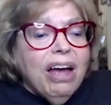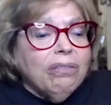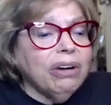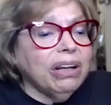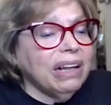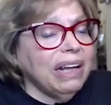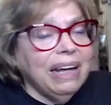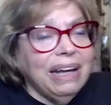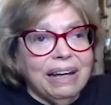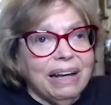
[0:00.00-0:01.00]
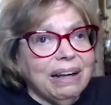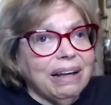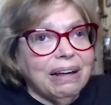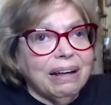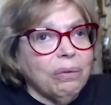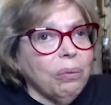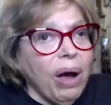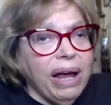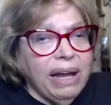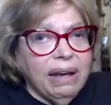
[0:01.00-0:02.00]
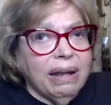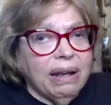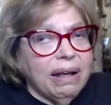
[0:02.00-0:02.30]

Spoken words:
Really quite